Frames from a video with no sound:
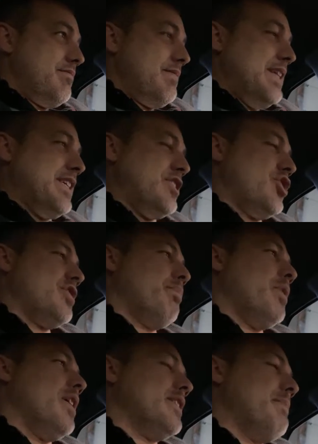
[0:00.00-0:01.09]
Is it just the
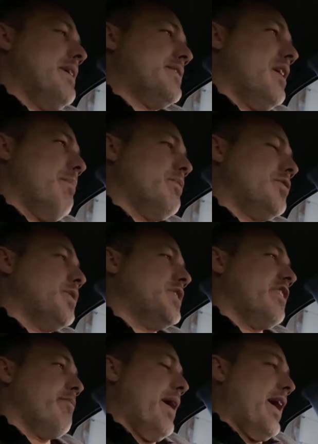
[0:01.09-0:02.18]
plug is messed up, or is the switch
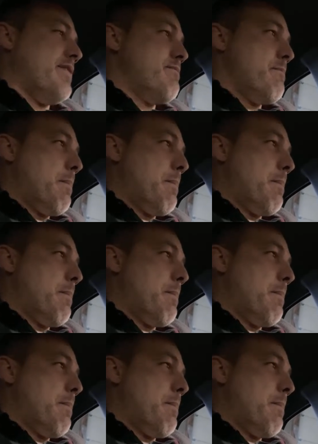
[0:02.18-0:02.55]
itself bad?